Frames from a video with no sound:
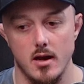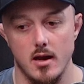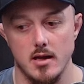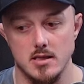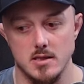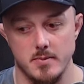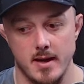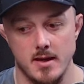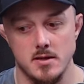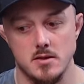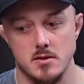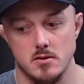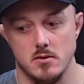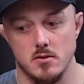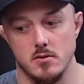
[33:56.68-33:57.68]
it
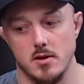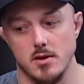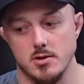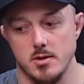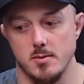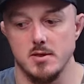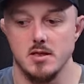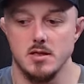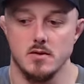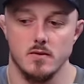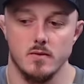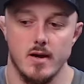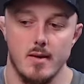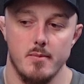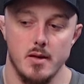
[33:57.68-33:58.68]
depends on the extremities of
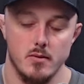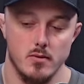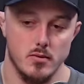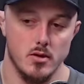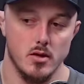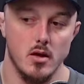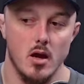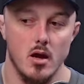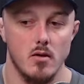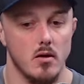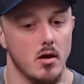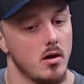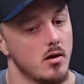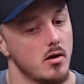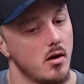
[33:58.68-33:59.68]
where people want to go.
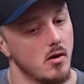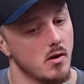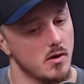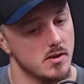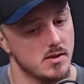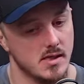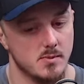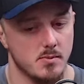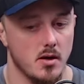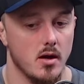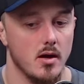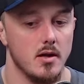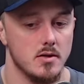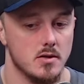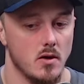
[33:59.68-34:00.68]
And I'm going to say this
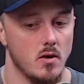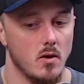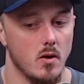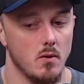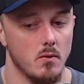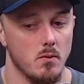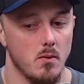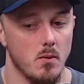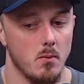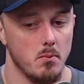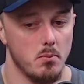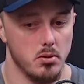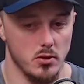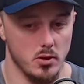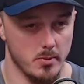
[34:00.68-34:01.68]
politely, there's a lot
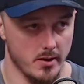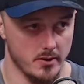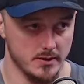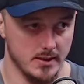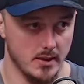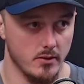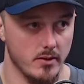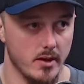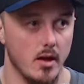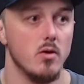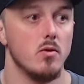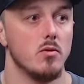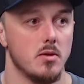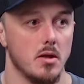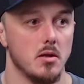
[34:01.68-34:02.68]
of blue belts out there
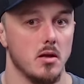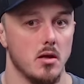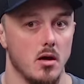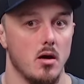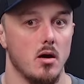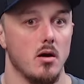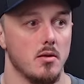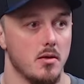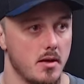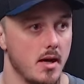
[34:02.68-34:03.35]
who think they are the